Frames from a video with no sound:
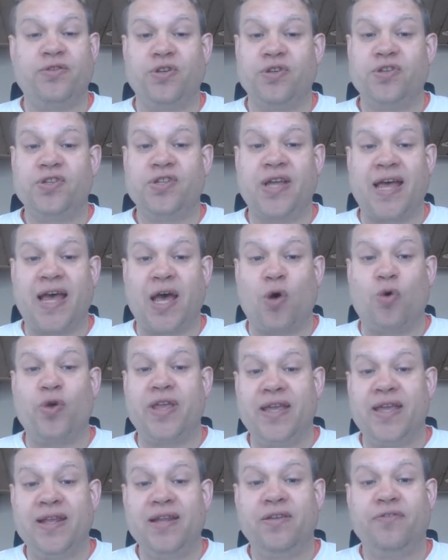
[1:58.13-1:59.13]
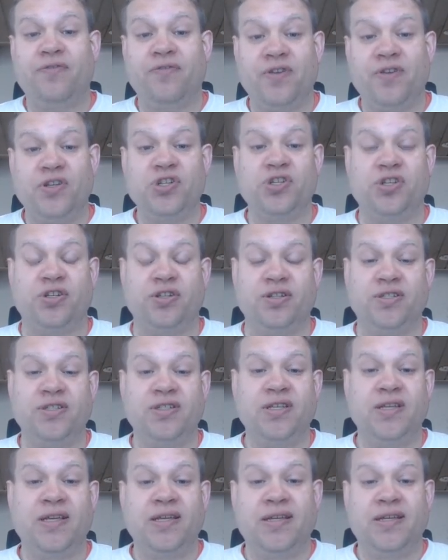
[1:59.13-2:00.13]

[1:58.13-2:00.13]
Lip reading: just how inefficient